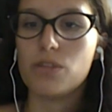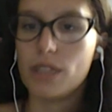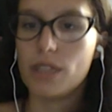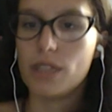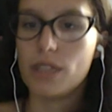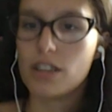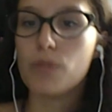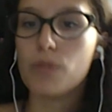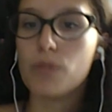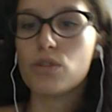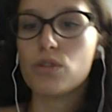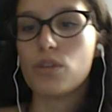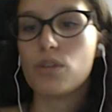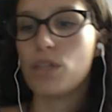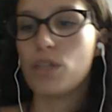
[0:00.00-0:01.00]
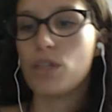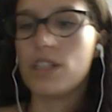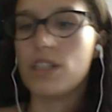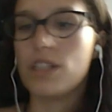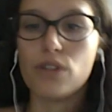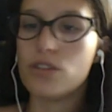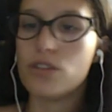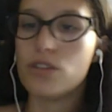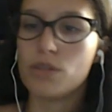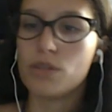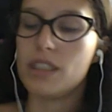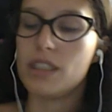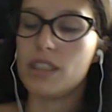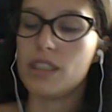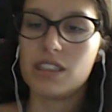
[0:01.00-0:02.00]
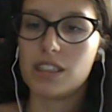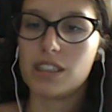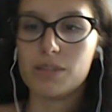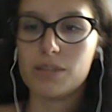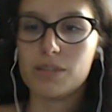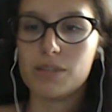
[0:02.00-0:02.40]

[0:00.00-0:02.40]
When it comes to someone, never assume anything.